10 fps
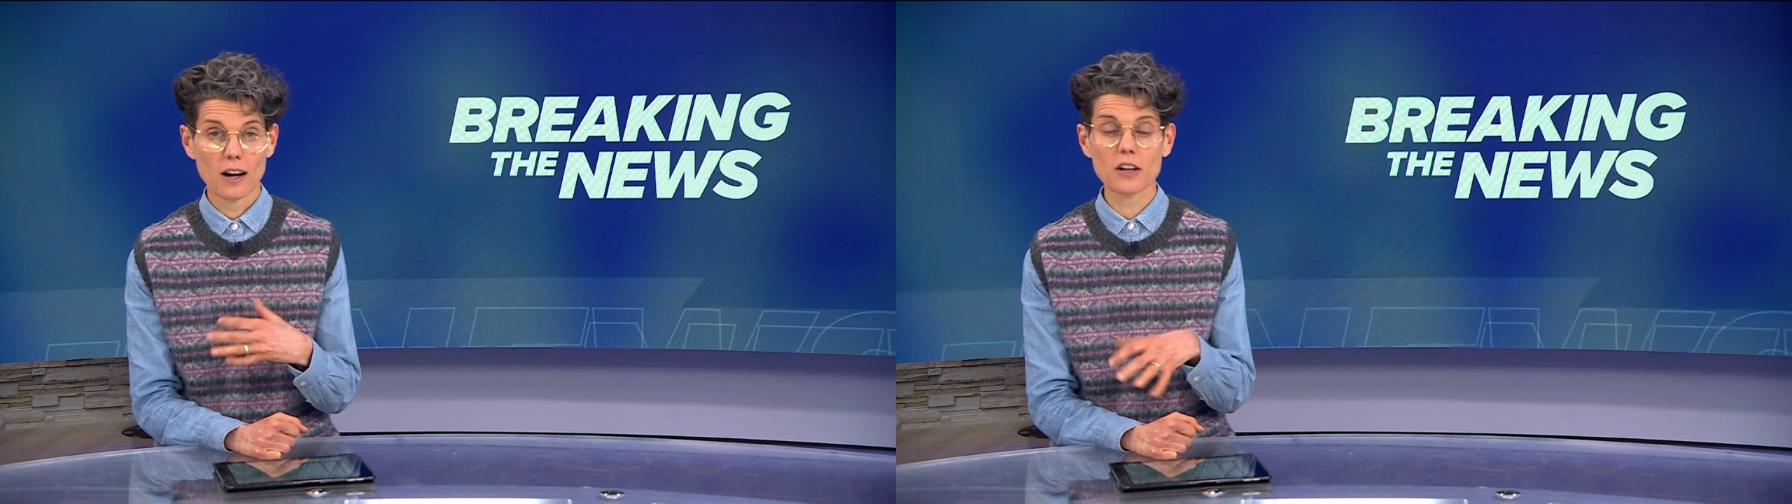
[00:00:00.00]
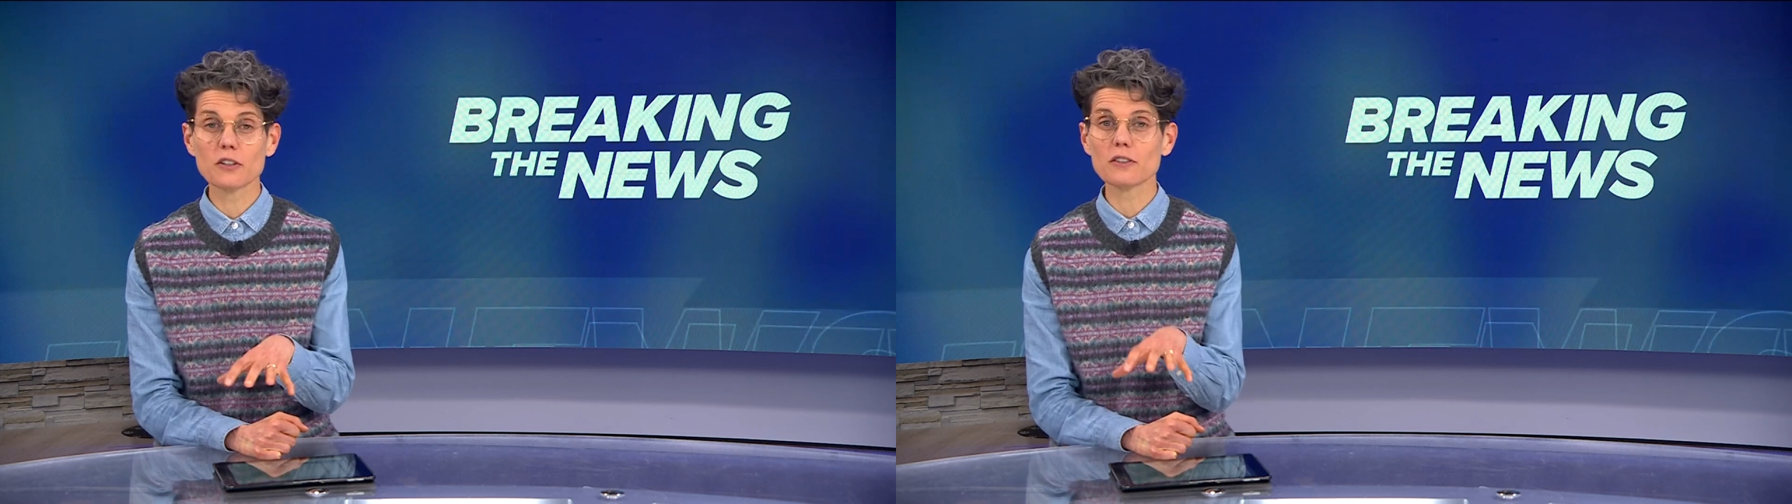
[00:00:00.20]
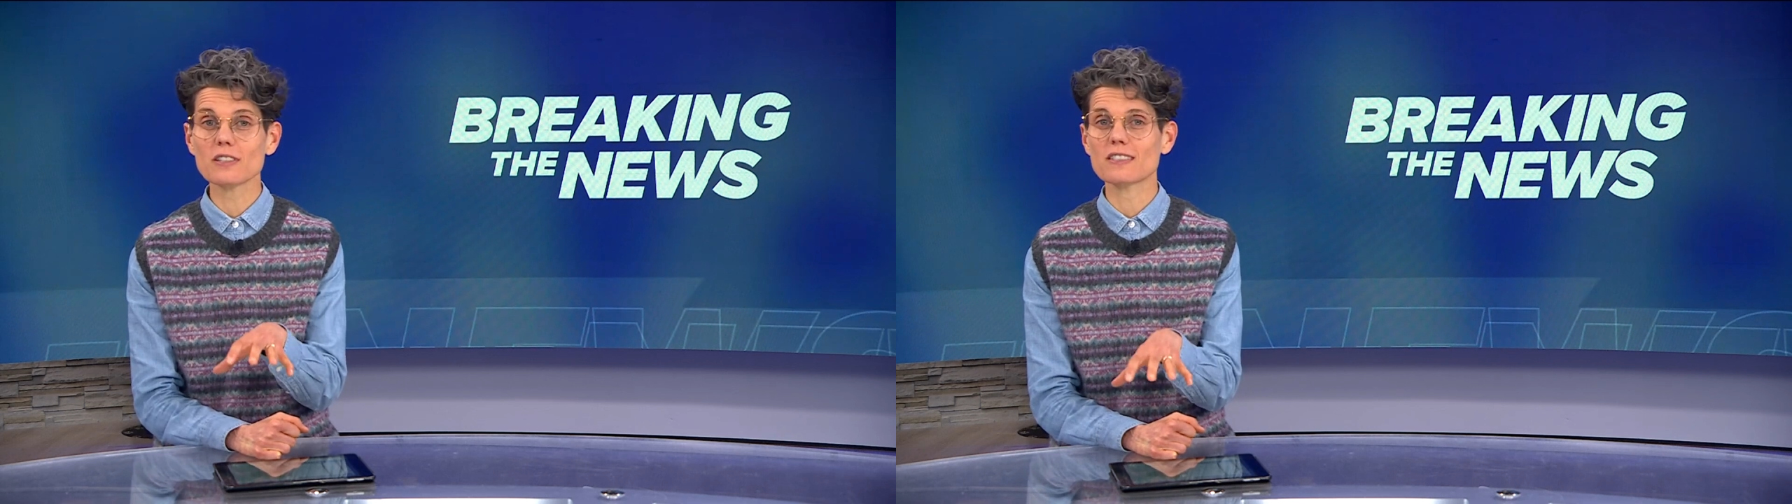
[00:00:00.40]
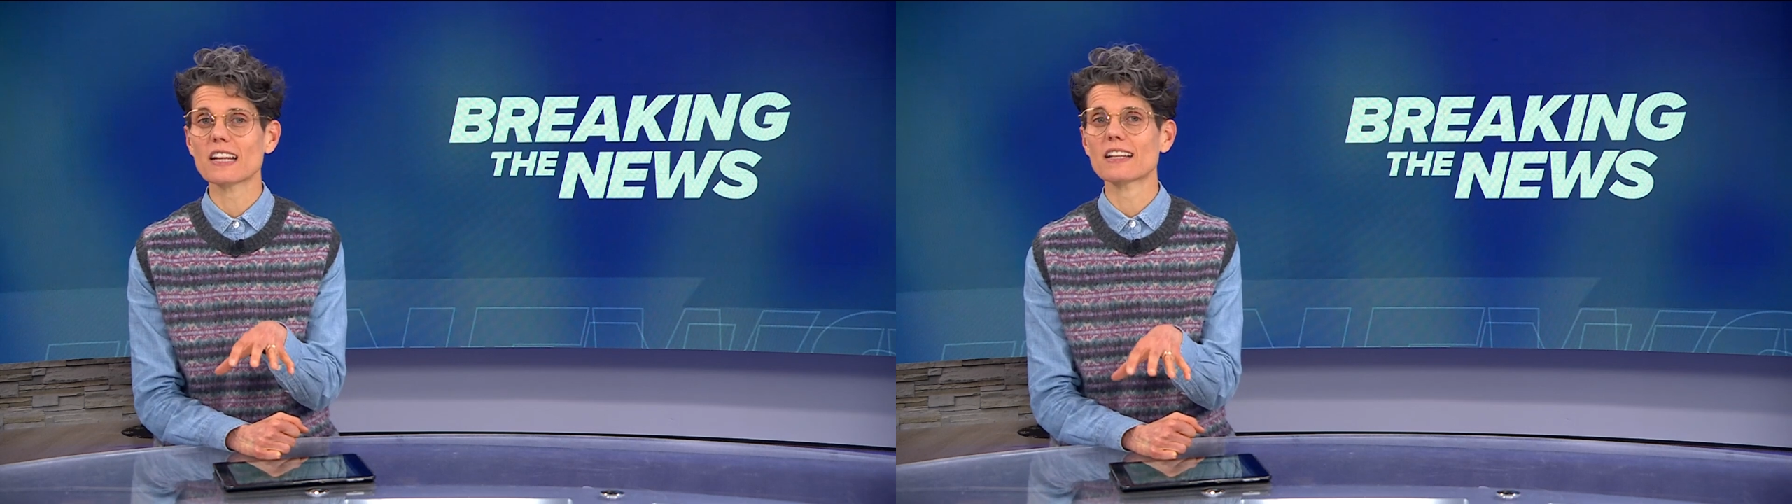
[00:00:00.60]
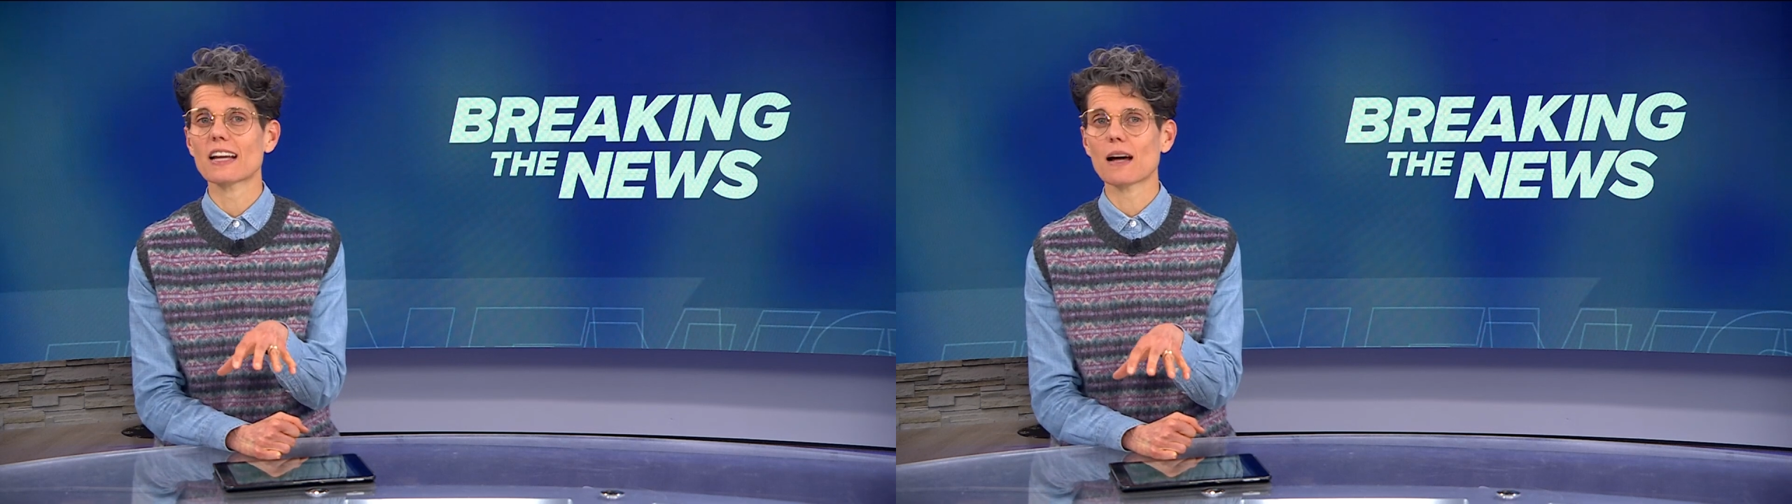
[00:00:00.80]
under the
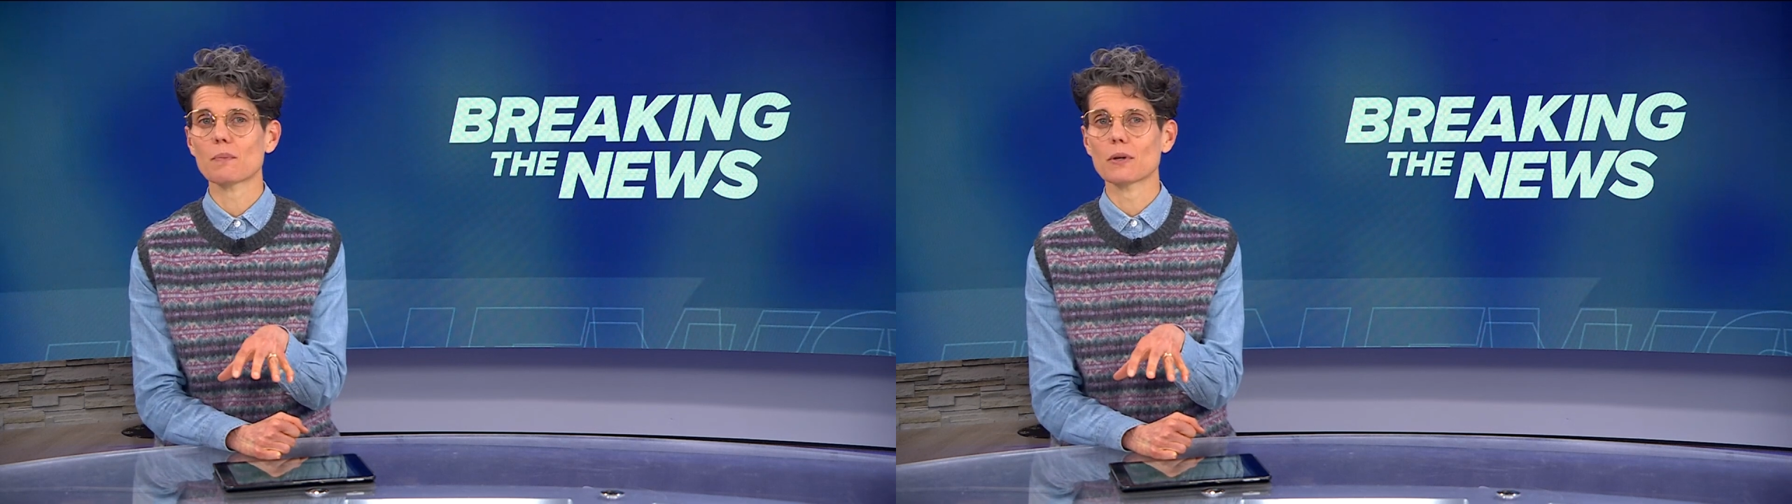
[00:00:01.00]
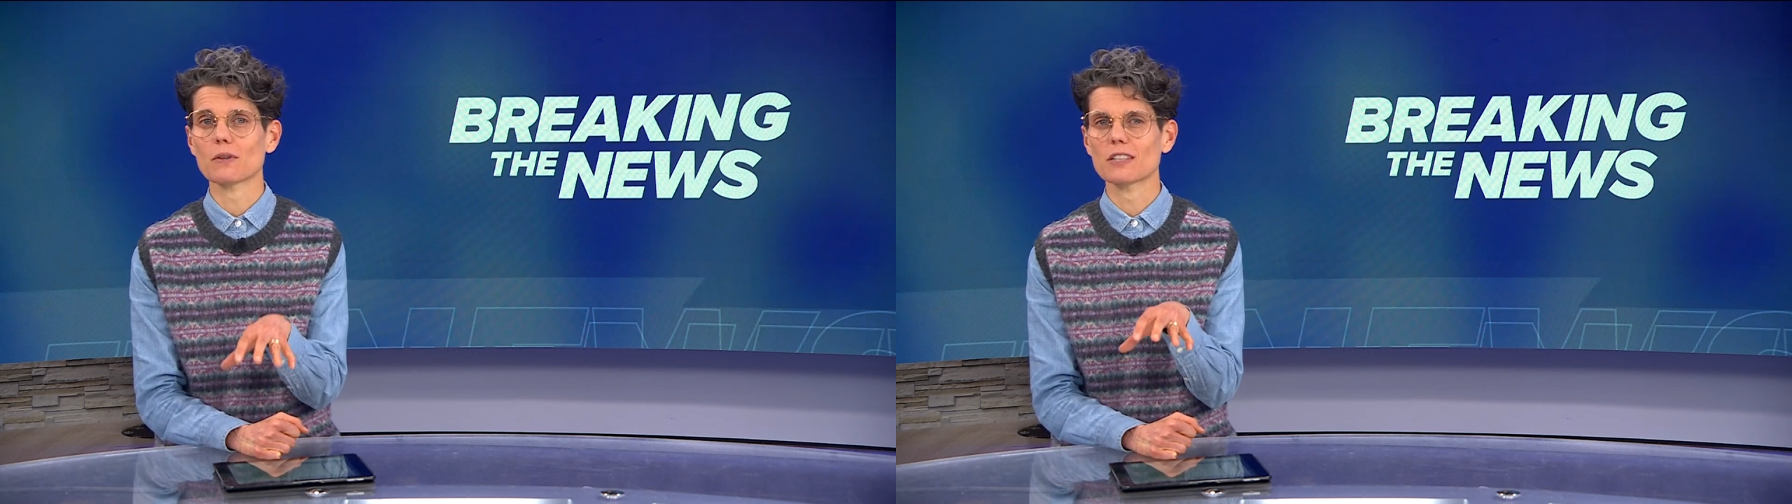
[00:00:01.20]
state capitol